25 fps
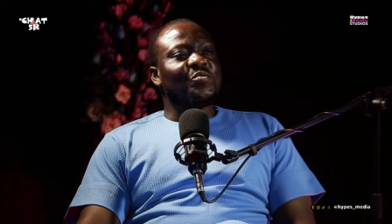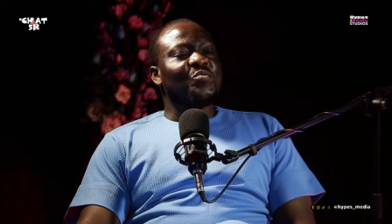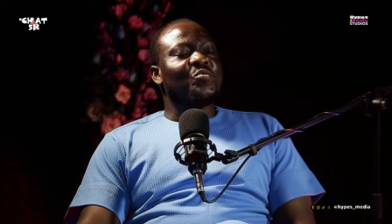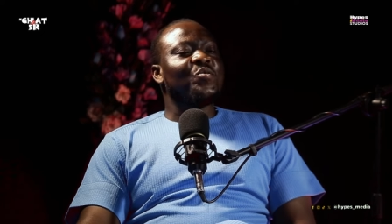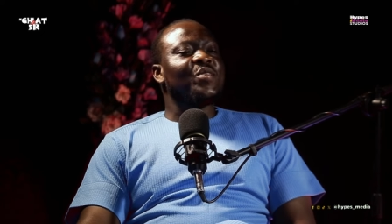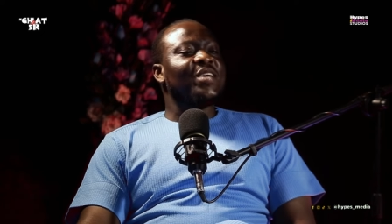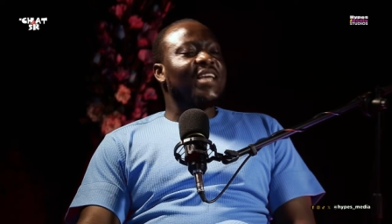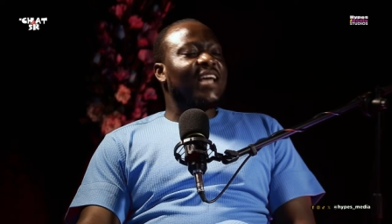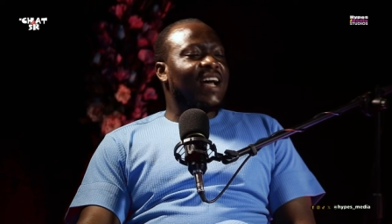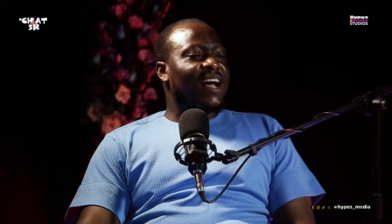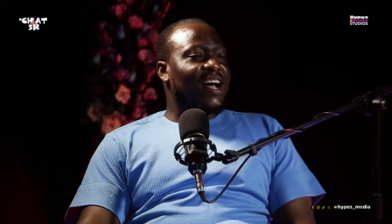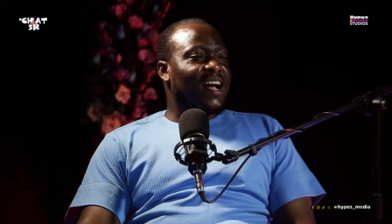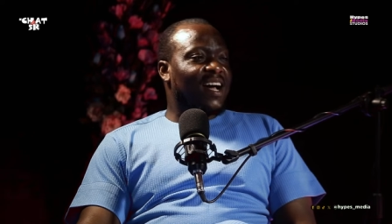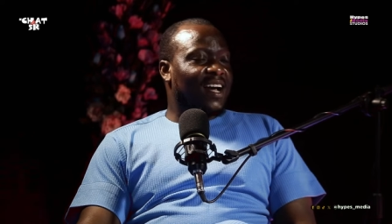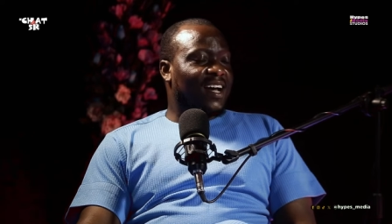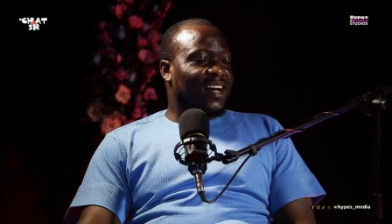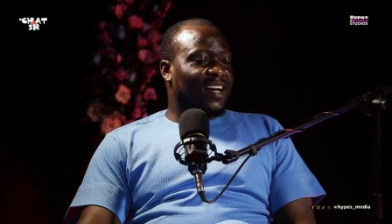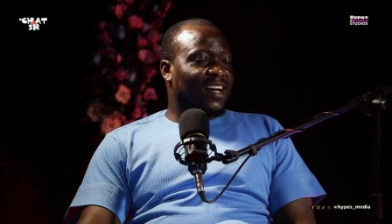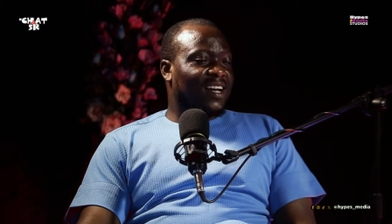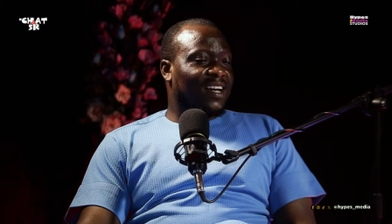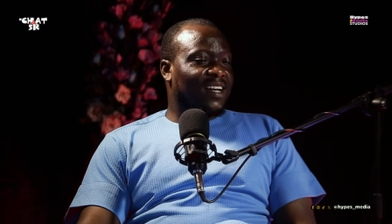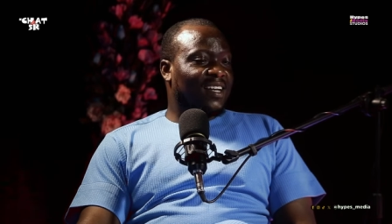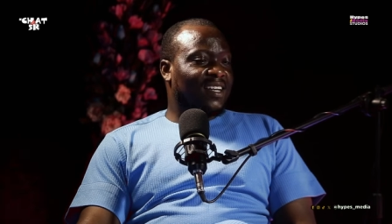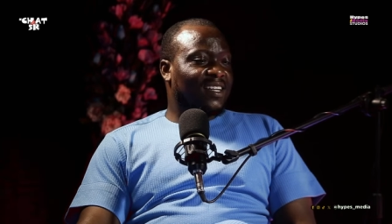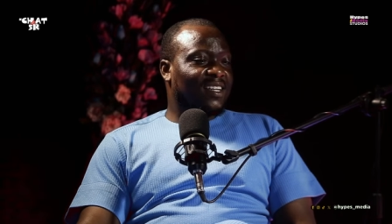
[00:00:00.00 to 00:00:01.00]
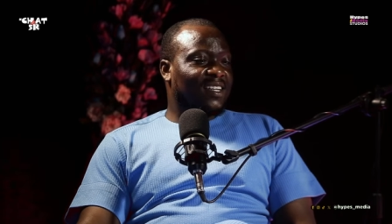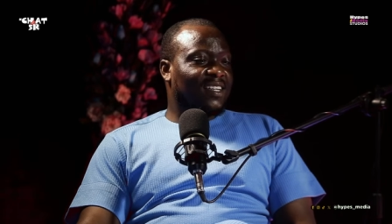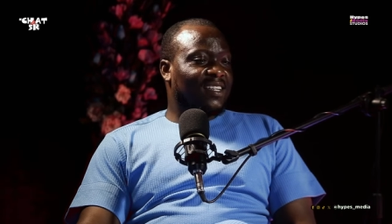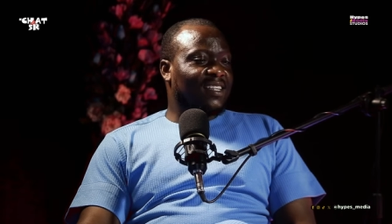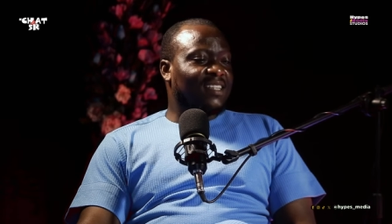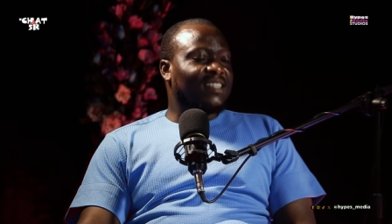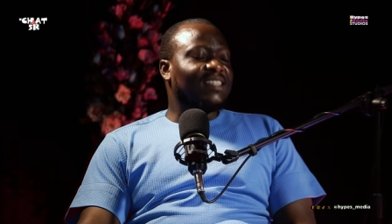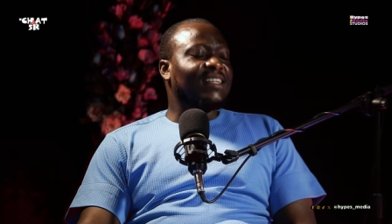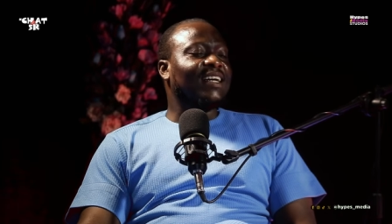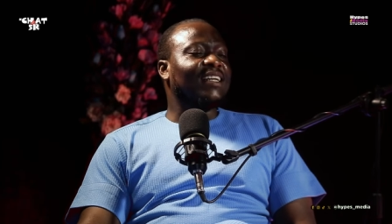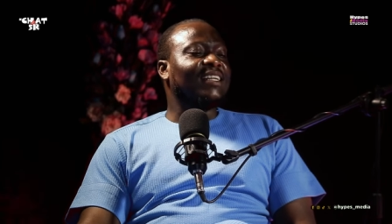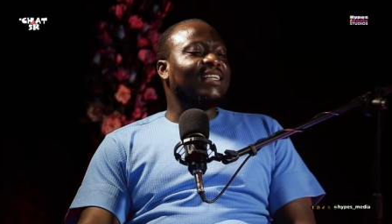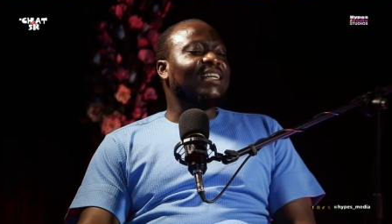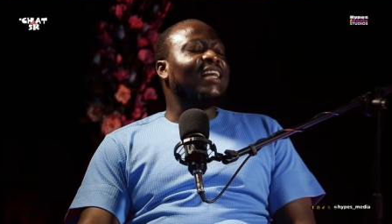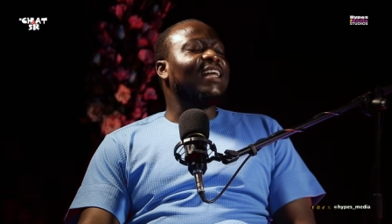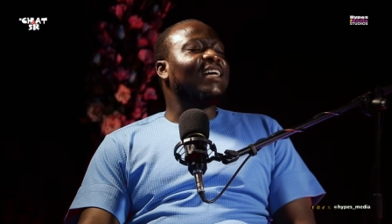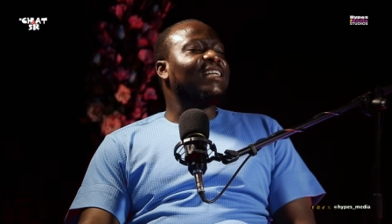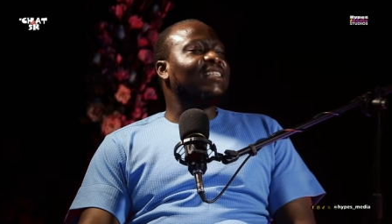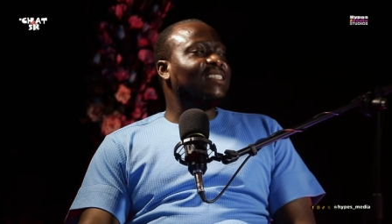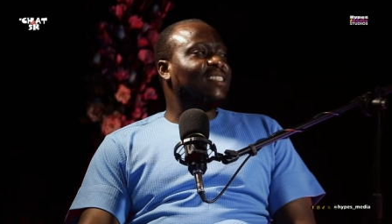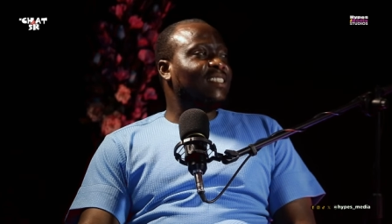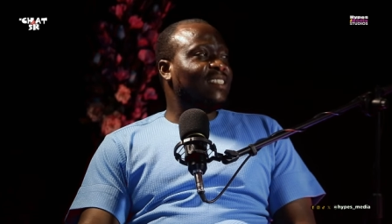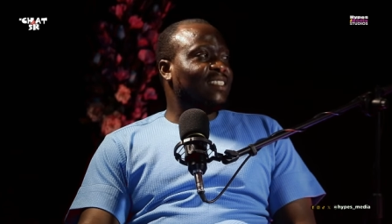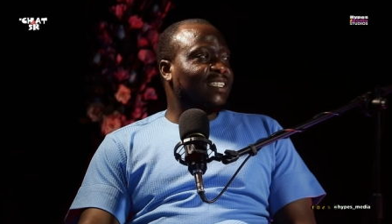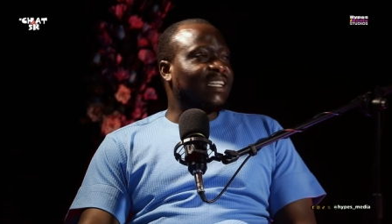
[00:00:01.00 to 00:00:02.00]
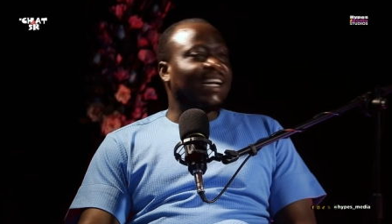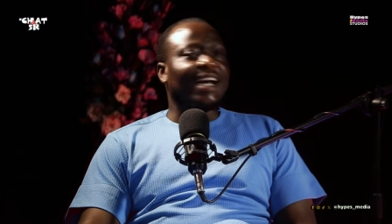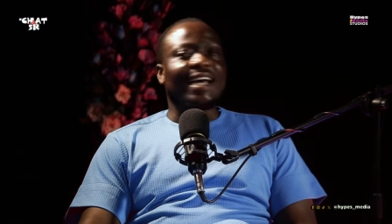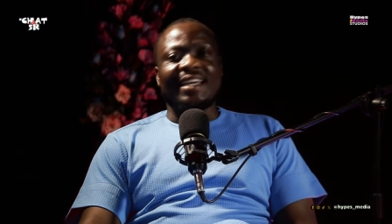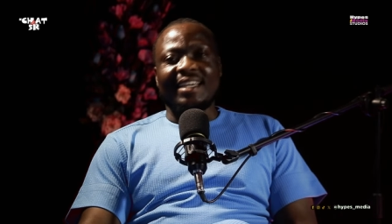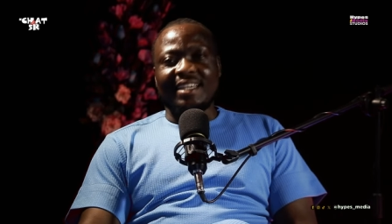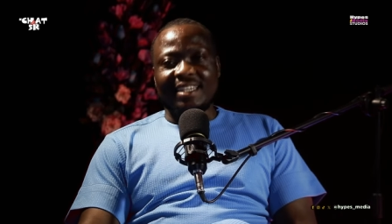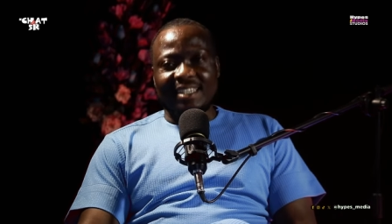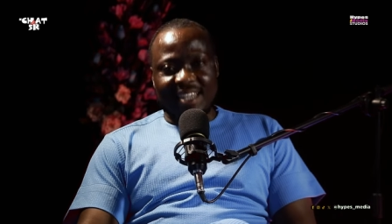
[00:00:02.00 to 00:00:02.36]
we are in an election year in